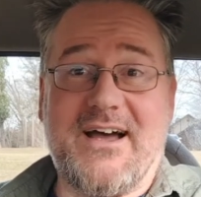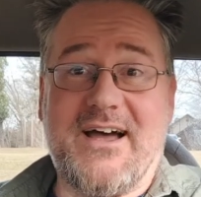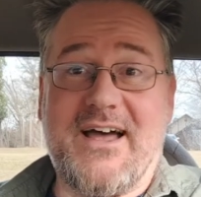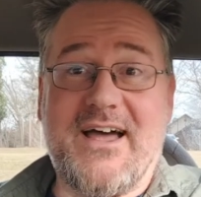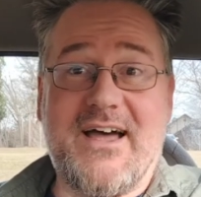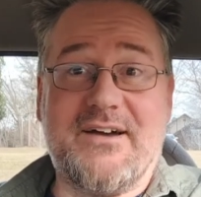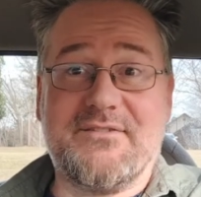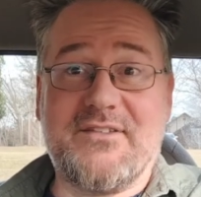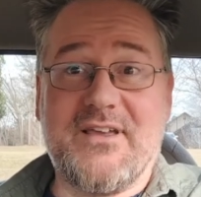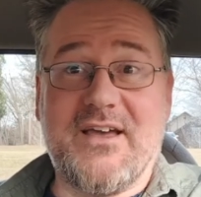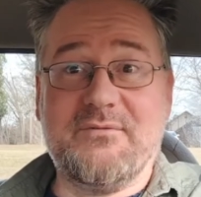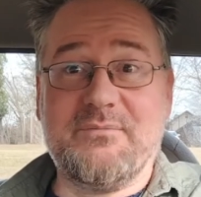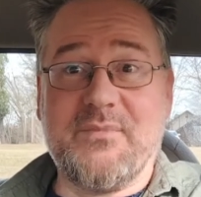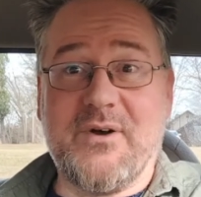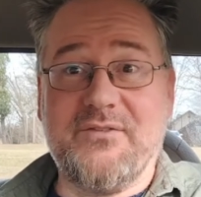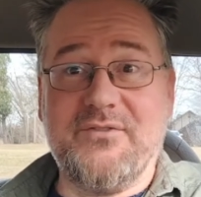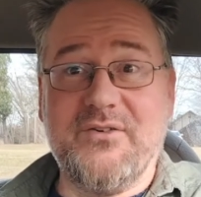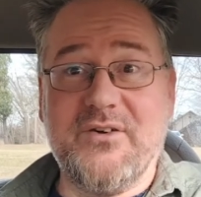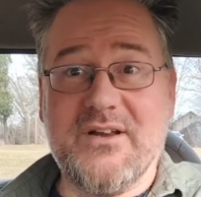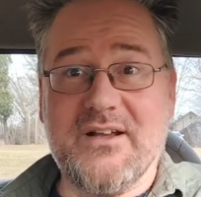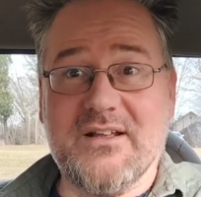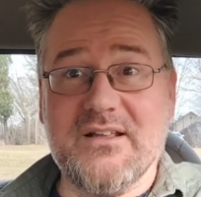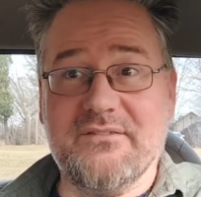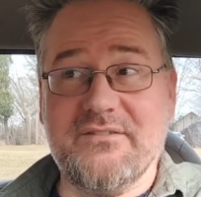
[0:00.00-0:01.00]
I have to have my
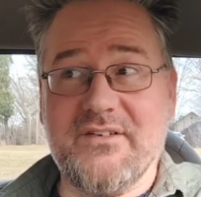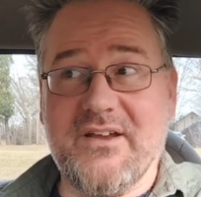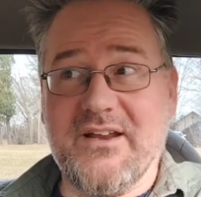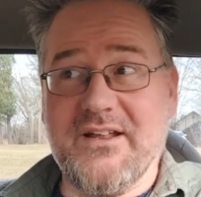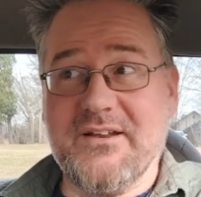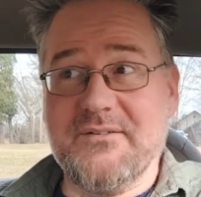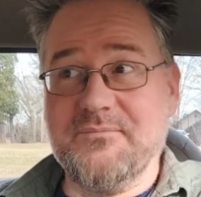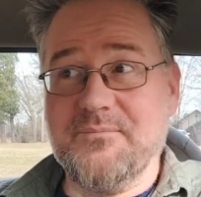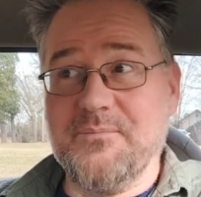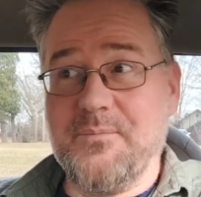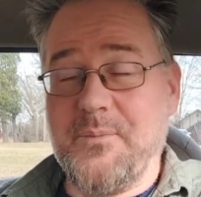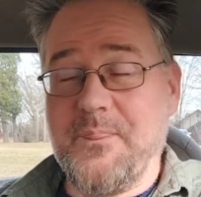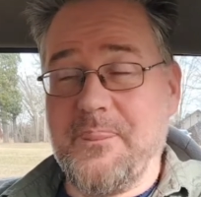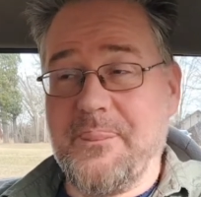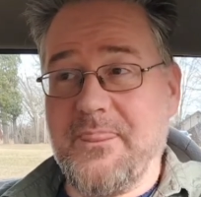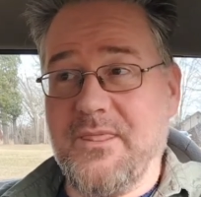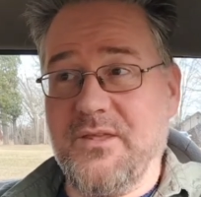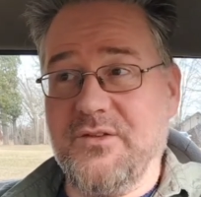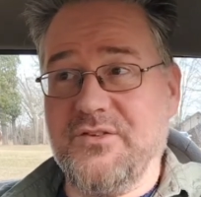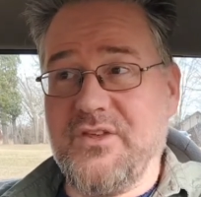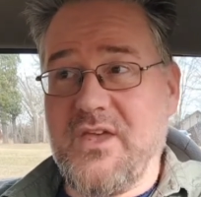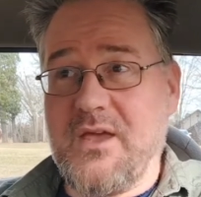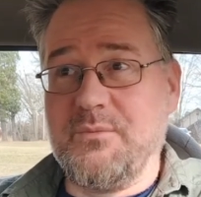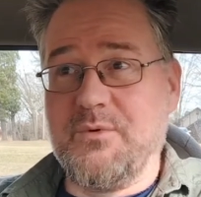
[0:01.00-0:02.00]
foot elevated.
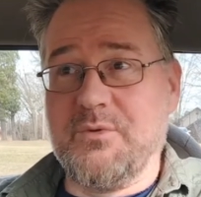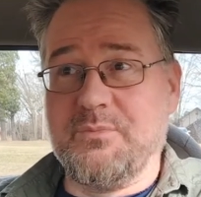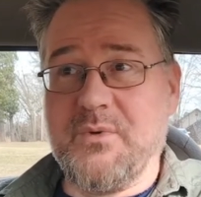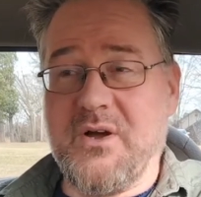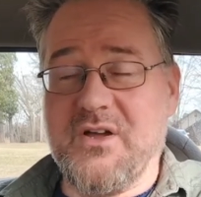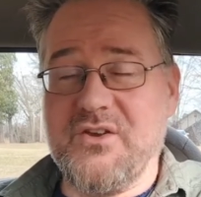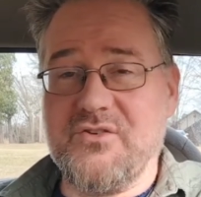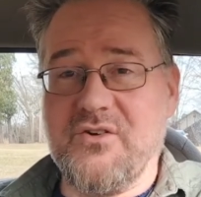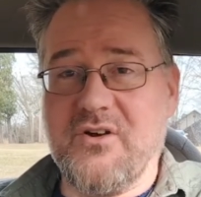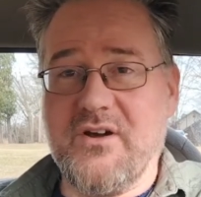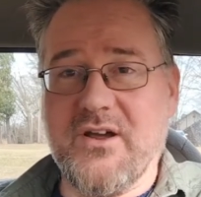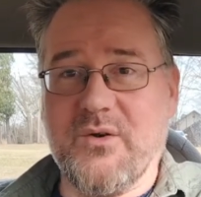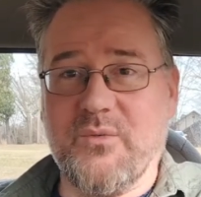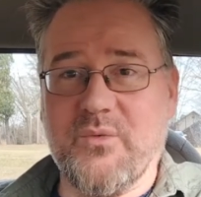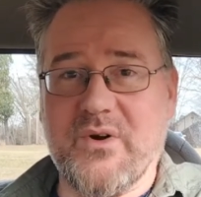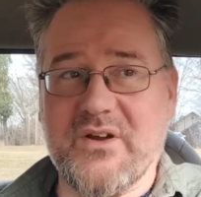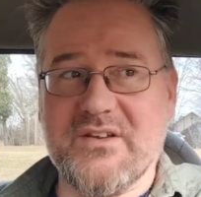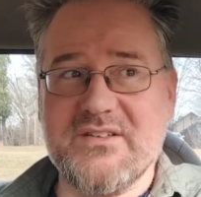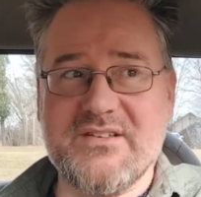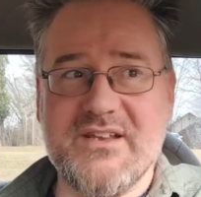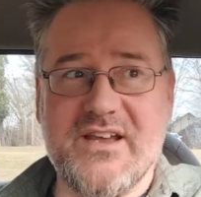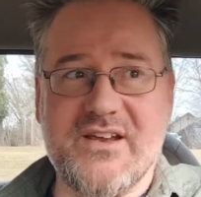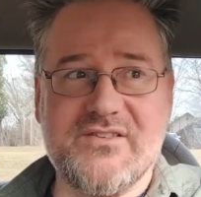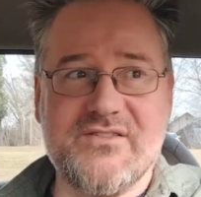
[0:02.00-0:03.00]
Same with my drawing
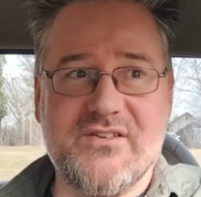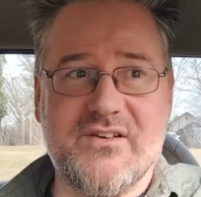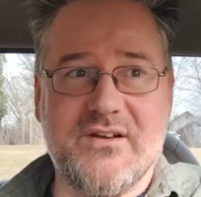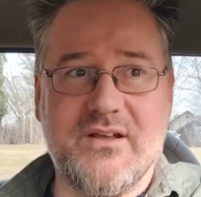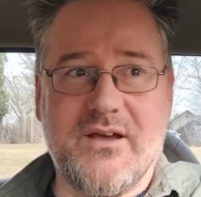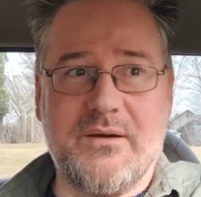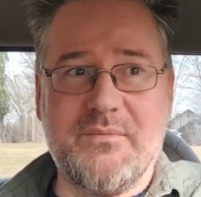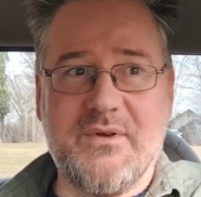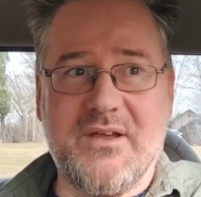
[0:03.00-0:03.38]
workstation.